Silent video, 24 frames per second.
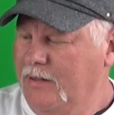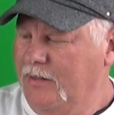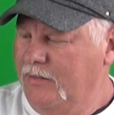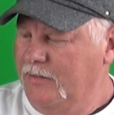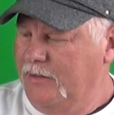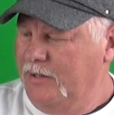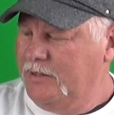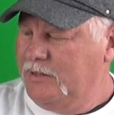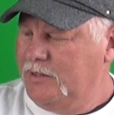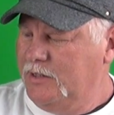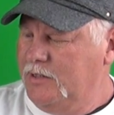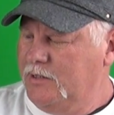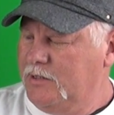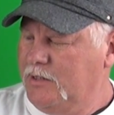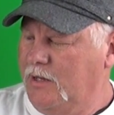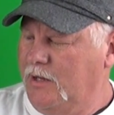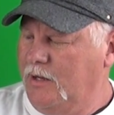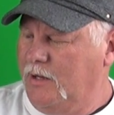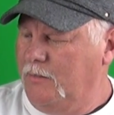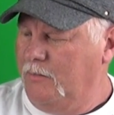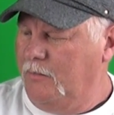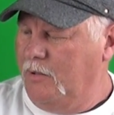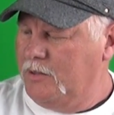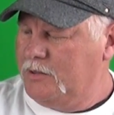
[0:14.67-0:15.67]
This is
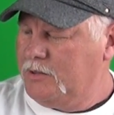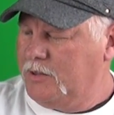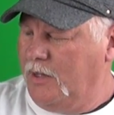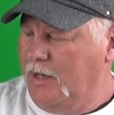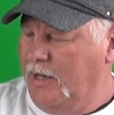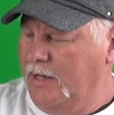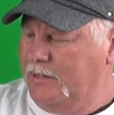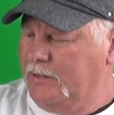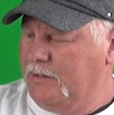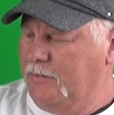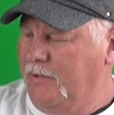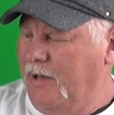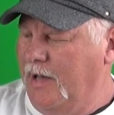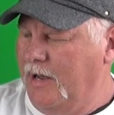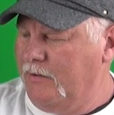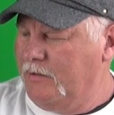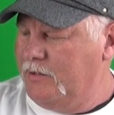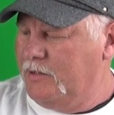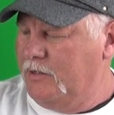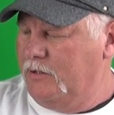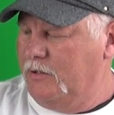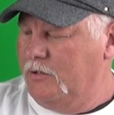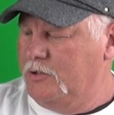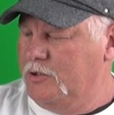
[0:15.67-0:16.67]
much like the
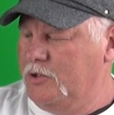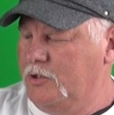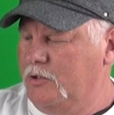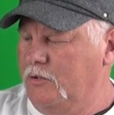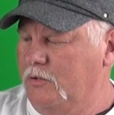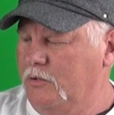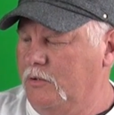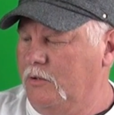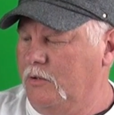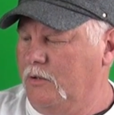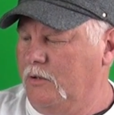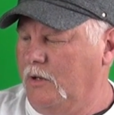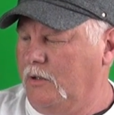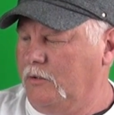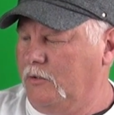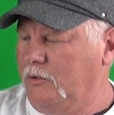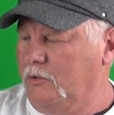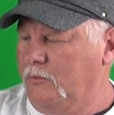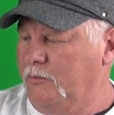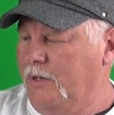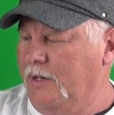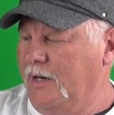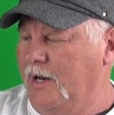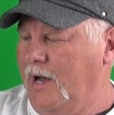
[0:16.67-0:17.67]
Battery Tender Junior, a
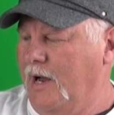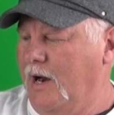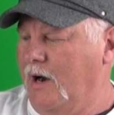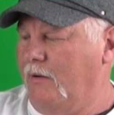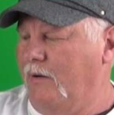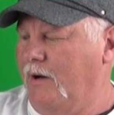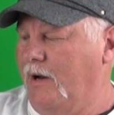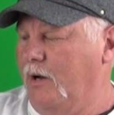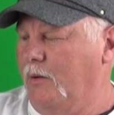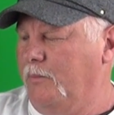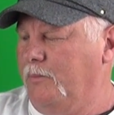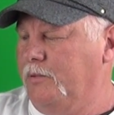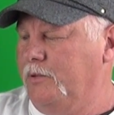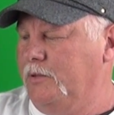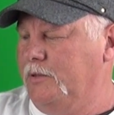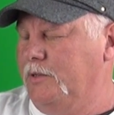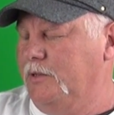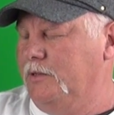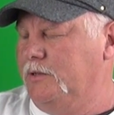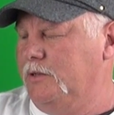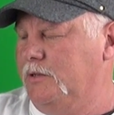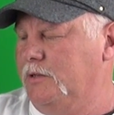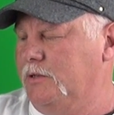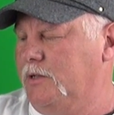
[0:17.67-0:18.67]
little bit higher output.
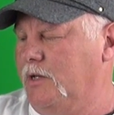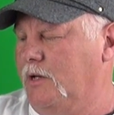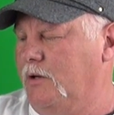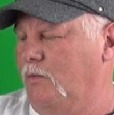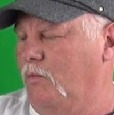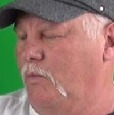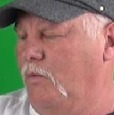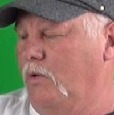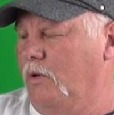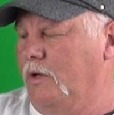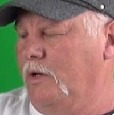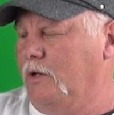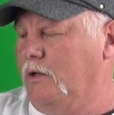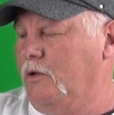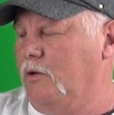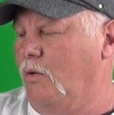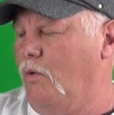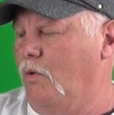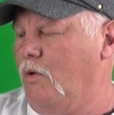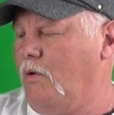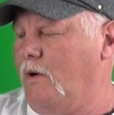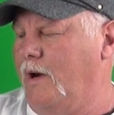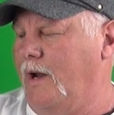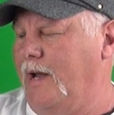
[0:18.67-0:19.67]
This is a
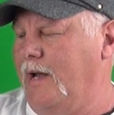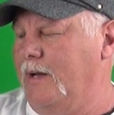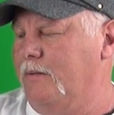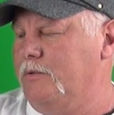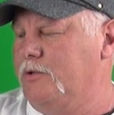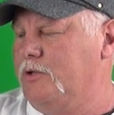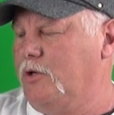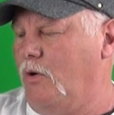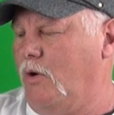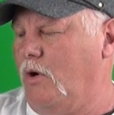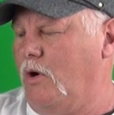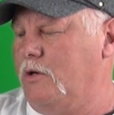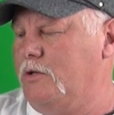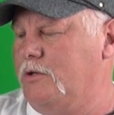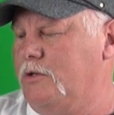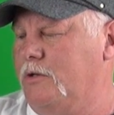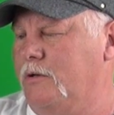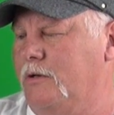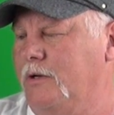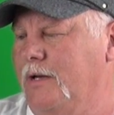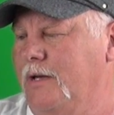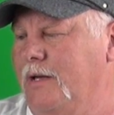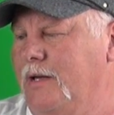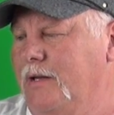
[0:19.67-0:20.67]
1.25 amp
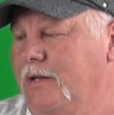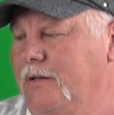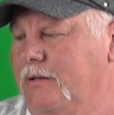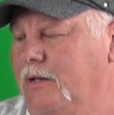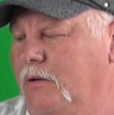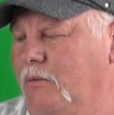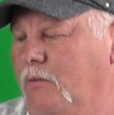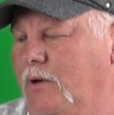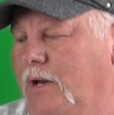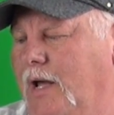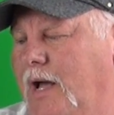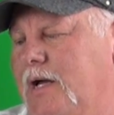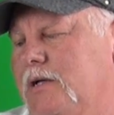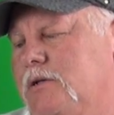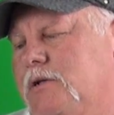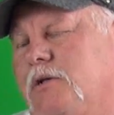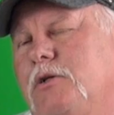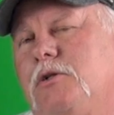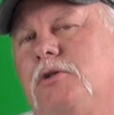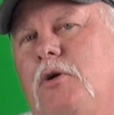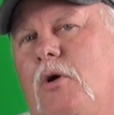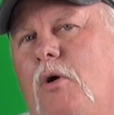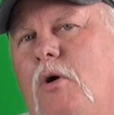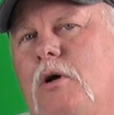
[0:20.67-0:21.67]
charger that will
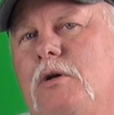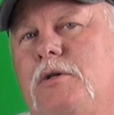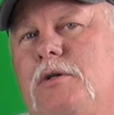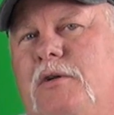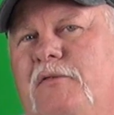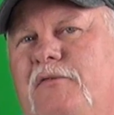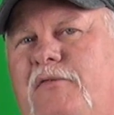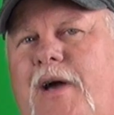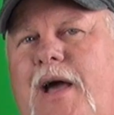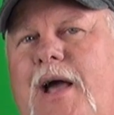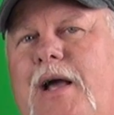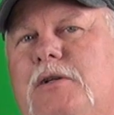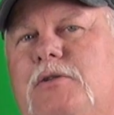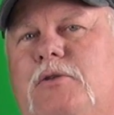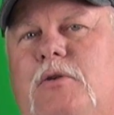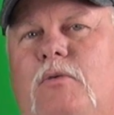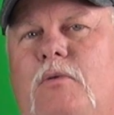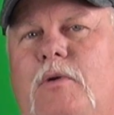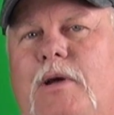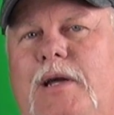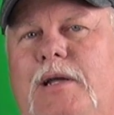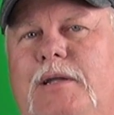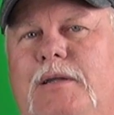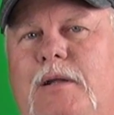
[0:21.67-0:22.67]
actually charge at a faster
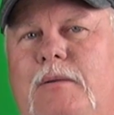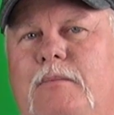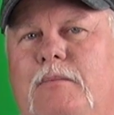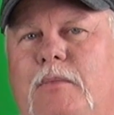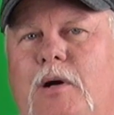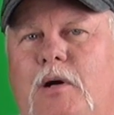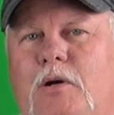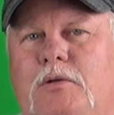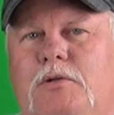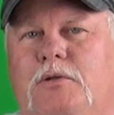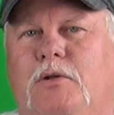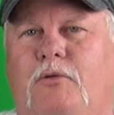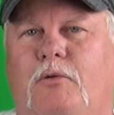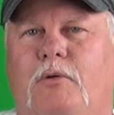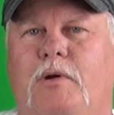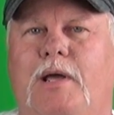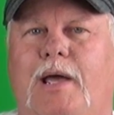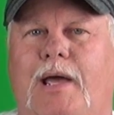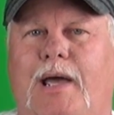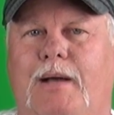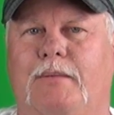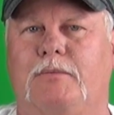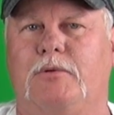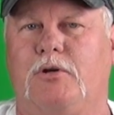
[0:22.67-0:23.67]
rate than most
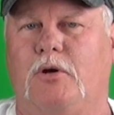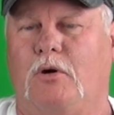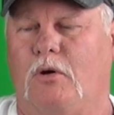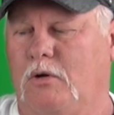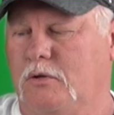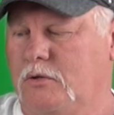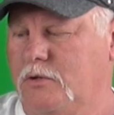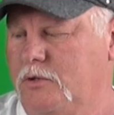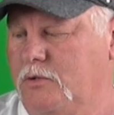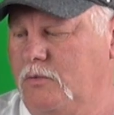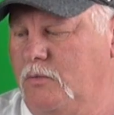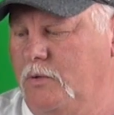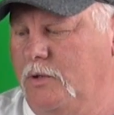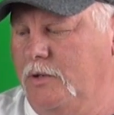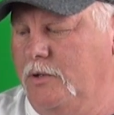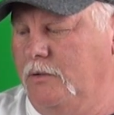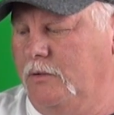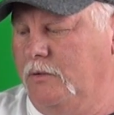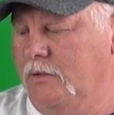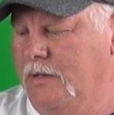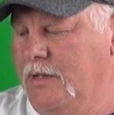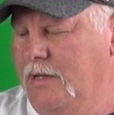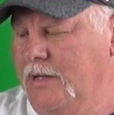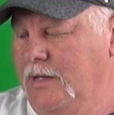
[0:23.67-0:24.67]
3-amp chargers
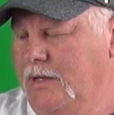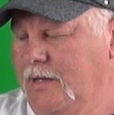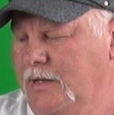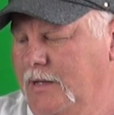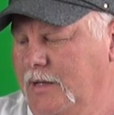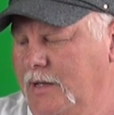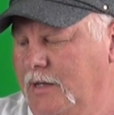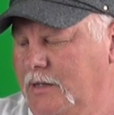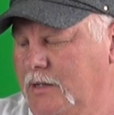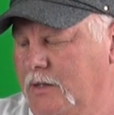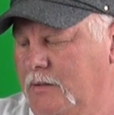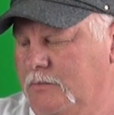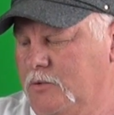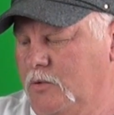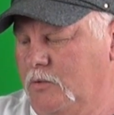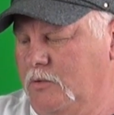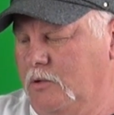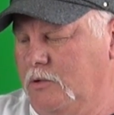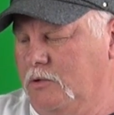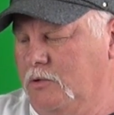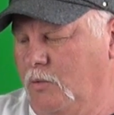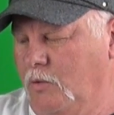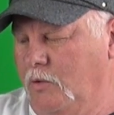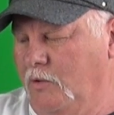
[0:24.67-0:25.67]
will. It comes
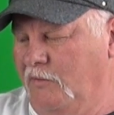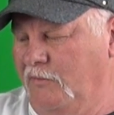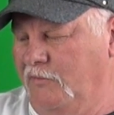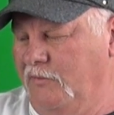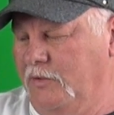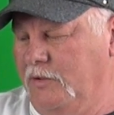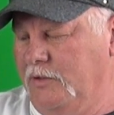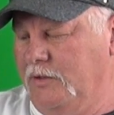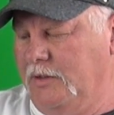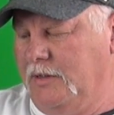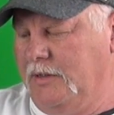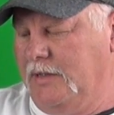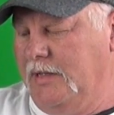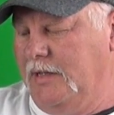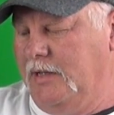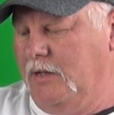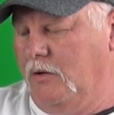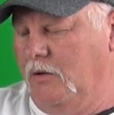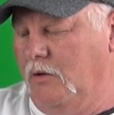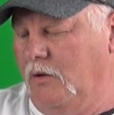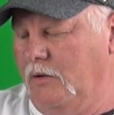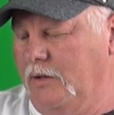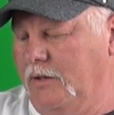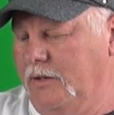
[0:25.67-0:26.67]
with a 12-foot lead
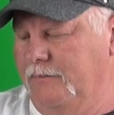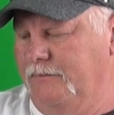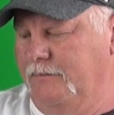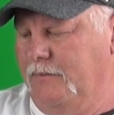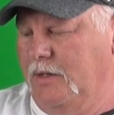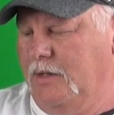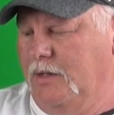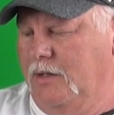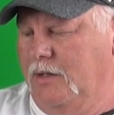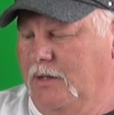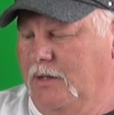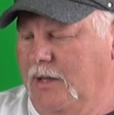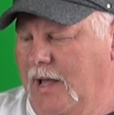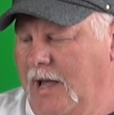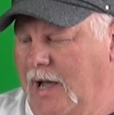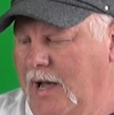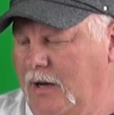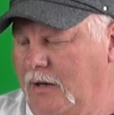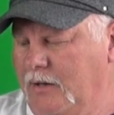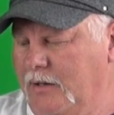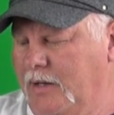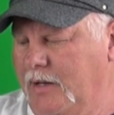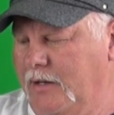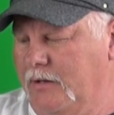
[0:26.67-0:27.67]
on it.
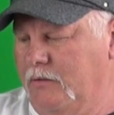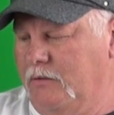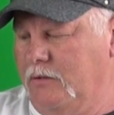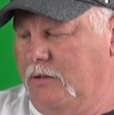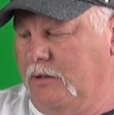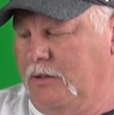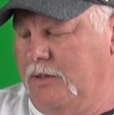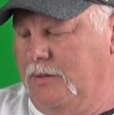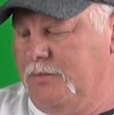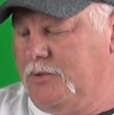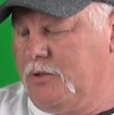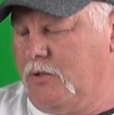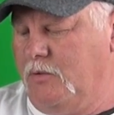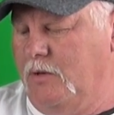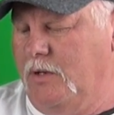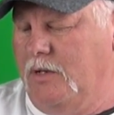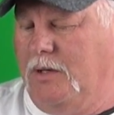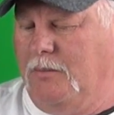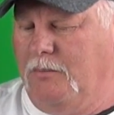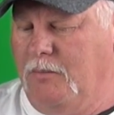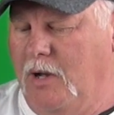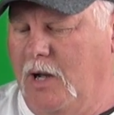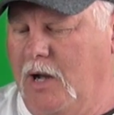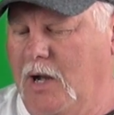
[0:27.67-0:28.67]
Alligator clips are
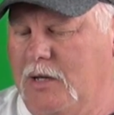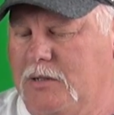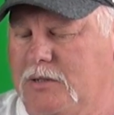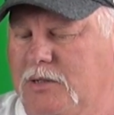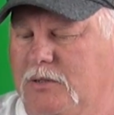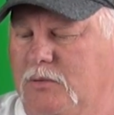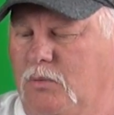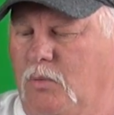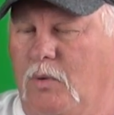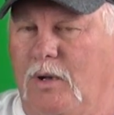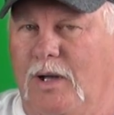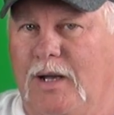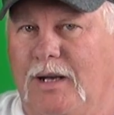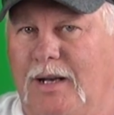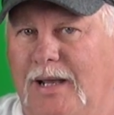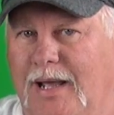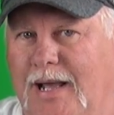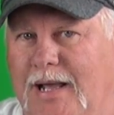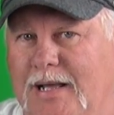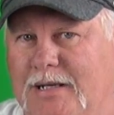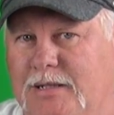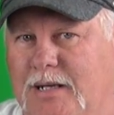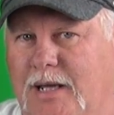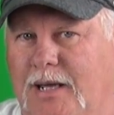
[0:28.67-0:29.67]
in the box, as well
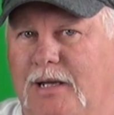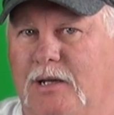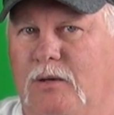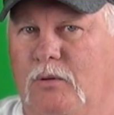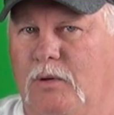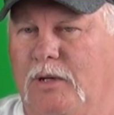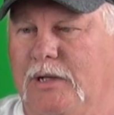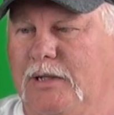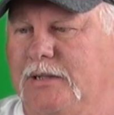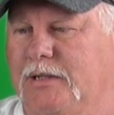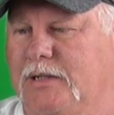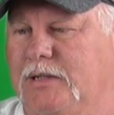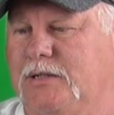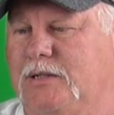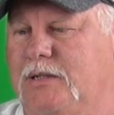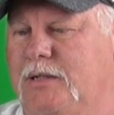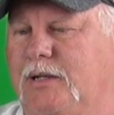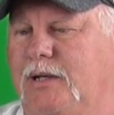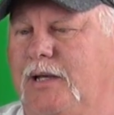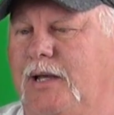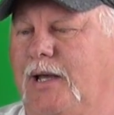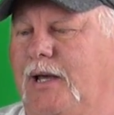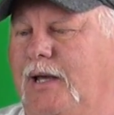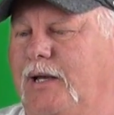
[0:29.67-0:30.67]
as a quick
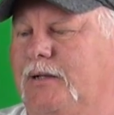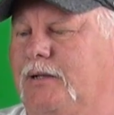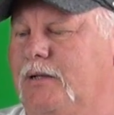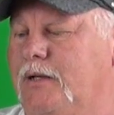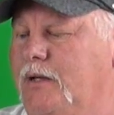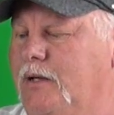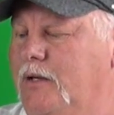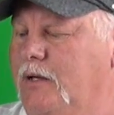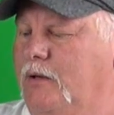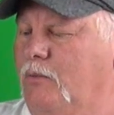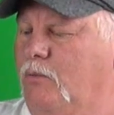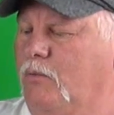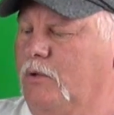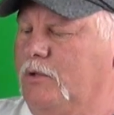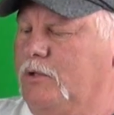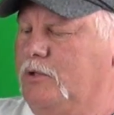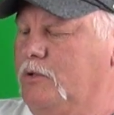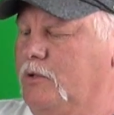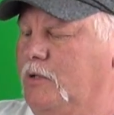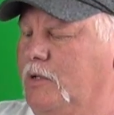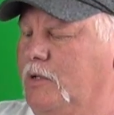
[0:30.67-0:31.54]
disconnect which you